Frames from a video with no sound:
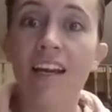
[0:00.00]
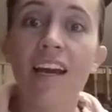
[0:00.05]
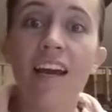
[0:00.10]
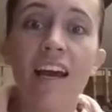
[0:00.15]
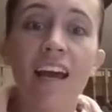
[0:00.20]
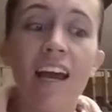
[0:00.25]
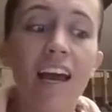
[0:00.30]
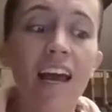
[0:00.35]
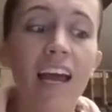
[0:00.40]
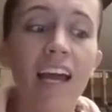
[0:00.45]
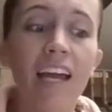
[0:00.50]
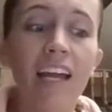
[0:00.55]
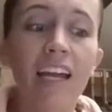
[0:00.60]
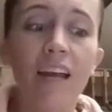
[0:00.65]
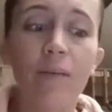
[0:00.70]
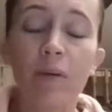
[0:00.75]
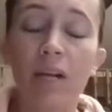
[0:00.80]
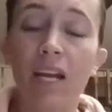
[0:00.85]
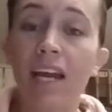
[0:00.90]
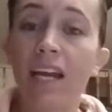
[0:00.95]
And
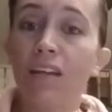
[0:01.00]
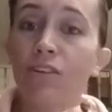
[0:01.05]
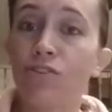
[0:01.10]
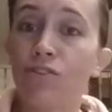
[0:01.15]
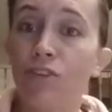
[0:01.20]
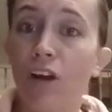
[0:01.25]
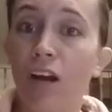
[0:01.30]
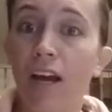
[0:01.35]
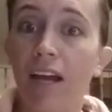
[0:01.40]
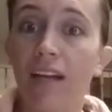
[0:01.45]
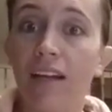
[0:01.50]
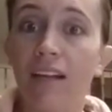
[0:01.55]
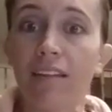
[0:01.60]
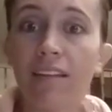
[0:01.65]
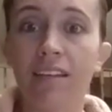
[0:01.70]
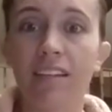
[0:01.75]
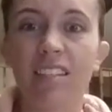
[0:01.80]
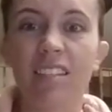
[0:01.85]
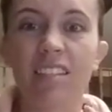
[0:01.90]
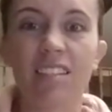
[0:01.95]
but I had tried
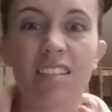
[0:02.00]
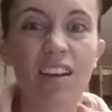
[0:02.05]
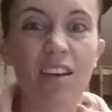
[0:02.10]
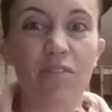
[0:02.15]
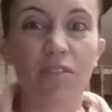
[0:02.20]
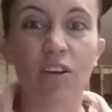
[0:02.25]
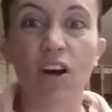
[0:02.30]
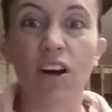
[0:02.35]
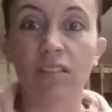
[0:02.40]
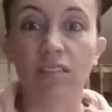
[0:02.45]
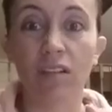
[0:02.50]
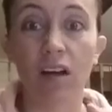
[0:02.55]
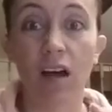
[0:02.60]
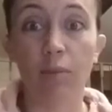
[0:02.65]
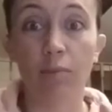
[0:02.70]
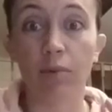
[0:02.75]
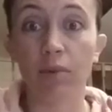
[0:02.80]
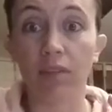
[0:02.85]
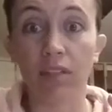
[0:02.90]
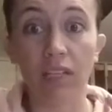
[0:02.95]
this stuff called
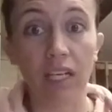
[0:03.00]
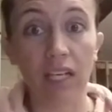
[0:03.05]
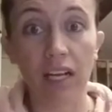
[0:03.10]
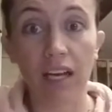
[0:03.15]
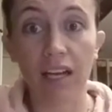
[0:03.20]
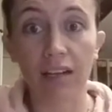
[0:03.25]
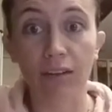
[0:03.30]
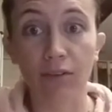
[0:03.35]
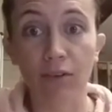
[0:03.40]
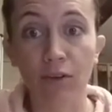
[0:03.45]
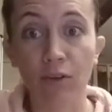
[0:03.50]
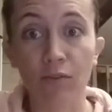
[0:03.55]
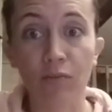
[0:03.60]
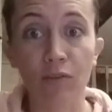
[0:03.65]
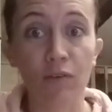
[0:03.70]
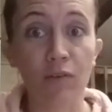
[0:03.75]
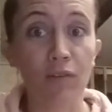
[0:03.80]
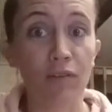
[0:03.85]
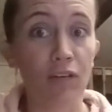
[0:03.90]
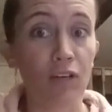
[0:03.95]
Nopalina. I don't know if you
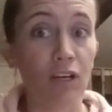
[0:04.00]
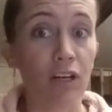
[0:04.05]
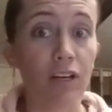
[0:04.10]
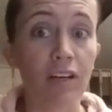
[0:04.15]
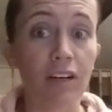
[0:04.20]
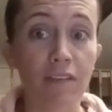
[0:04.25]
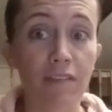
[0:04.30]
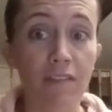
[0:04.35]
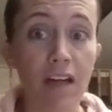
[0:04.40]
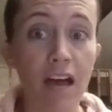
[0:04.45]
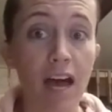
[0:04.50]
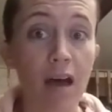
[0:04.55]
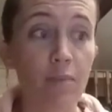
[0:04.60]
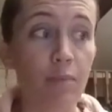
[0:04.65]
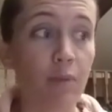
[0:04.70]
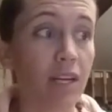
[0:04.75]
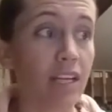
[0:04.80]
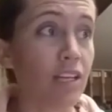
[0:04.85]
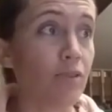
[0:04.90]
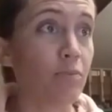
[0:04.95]
ever heard of that,
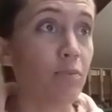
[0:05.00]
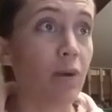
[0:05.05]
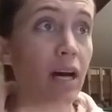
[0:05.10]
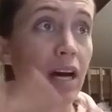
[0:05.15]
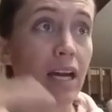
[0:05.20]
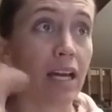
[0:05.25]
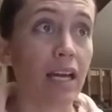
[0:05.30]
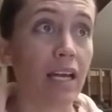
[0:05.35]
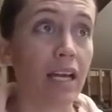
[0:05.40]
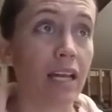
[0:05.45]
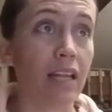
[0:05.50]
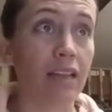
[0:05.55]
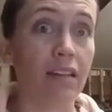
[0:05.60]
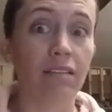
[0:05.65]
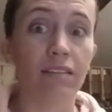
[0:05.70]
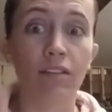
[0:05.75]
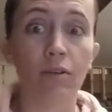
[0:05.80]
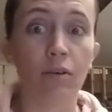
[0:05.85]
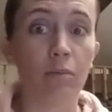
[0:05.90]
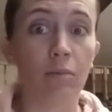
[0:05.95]
but you buy it at
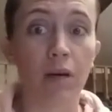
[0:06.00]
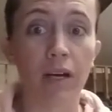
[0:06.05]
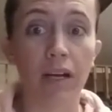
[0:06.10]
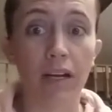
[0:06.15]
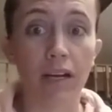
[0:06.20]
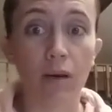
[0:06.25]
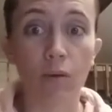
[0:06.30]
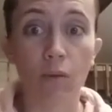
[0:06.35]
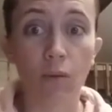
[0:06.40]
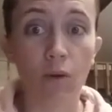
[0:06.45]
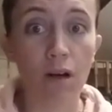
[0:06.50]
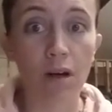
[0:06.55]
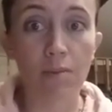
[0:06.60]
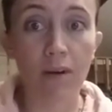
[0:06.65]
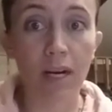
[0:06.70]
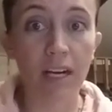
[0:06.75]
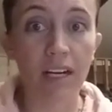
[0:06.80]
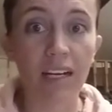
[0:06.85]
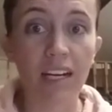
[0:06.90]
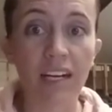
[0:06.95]
you can buy it at
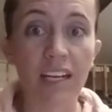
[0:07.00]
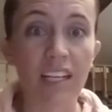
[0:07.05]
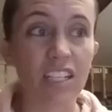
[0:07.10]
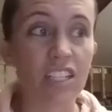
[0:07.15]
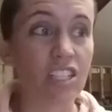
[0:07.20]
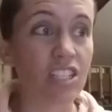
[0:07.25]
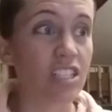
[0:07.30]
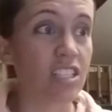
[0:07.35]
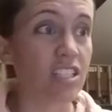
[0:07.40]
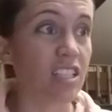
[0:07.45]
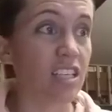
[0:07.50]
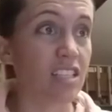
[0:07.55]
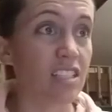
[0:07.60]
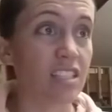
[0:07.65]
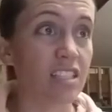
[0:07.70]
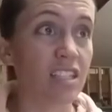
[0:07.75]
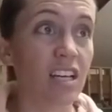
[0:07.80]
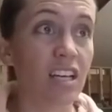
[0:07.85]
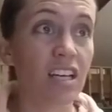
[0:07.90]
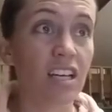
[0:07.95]
Walmart and it's just this
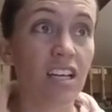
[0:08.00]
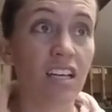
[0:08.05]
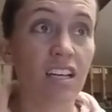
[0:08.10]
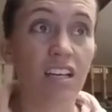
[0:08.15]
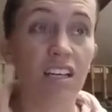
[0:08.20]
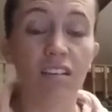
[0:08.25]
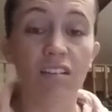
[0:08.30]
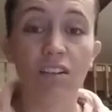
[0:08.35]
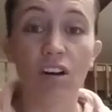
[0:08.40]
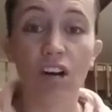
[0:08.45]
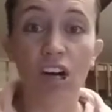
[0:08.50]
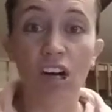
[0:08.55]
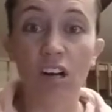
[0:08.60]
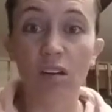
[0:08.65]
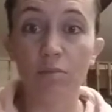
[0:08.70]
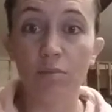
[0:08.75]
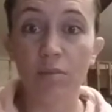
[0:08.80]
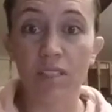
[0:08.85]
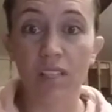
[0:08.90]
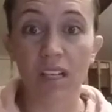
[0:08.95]

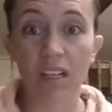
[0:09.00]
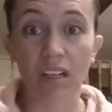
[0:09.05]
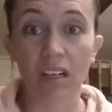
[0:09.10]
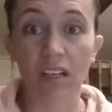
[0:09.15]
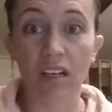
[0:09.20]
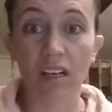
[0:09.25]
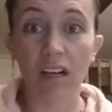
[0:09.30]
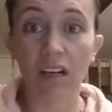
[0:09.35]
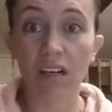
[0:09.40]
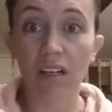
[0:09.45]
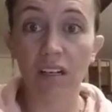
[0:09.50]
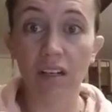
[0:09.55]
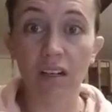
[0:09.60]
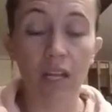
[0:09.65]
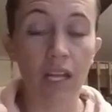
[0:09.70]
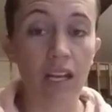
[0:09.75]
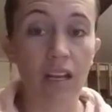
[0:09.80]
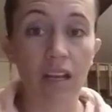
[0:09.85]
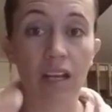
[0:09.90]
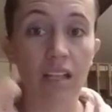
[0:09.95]
herbs and gunk
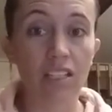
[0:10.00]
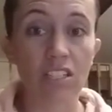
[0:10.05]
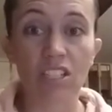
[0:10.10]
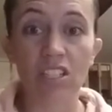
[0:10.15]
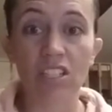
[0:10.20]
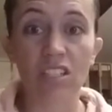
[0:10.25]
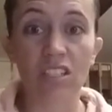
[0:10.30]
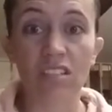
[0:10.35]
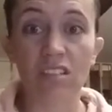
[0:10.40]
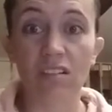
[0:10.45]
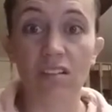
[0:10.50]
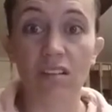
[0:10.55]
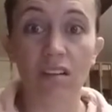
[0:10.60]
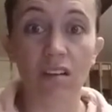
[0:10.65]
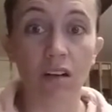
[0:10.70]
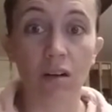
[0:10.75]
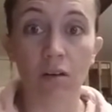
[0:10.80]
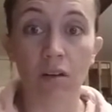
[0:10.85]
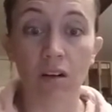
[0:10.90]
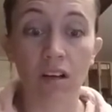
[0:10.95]
and, and just
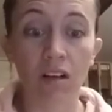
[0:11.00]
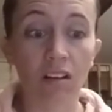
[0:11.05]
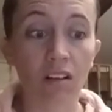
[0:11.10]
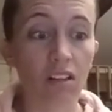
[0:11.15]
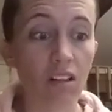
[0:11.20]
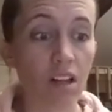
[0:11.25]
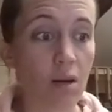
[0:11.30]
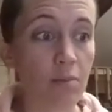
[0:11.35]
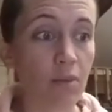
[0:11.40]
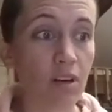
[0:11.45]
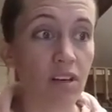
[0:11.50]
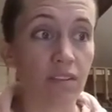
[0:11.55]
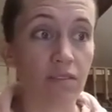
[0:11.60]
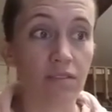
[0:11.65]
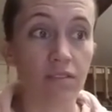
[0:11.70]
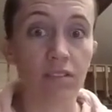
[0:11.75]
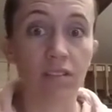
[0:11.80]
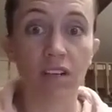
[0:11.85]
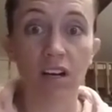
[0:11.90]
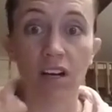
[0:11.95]
a conglomerate of
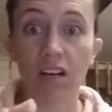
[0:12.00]
gunk